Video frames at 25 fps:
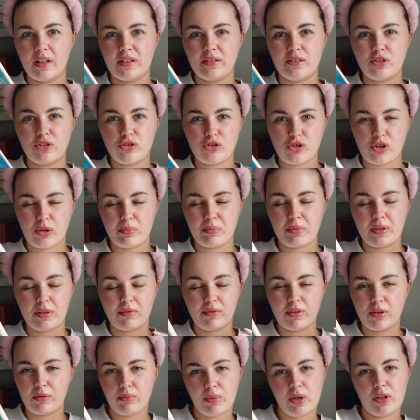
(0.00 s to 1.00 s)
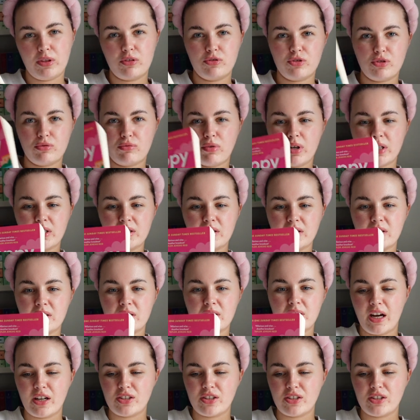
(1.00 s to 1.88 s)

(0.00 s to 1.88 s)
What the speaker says: and descriptive in the way that she writes.